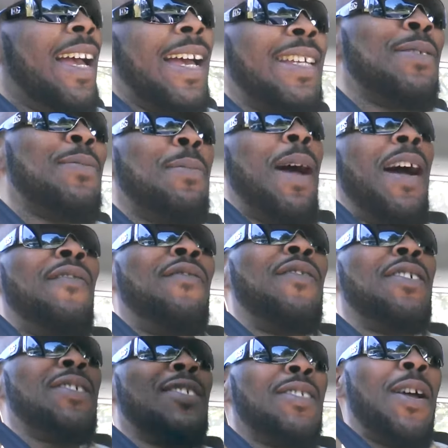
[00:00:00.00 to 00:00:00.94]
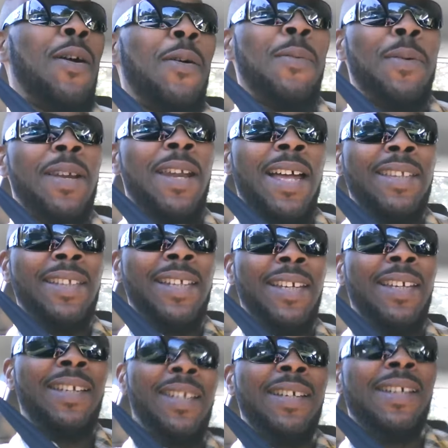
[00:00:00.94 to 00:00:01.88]
That's my first thought when I
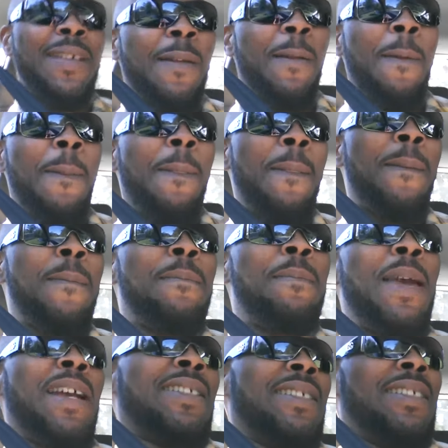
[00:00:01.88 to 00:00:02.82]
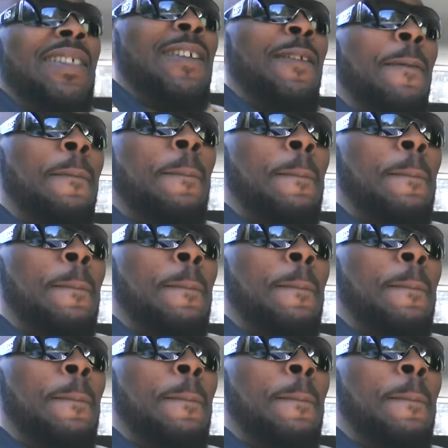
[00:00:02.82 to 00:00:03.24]
think Mexican.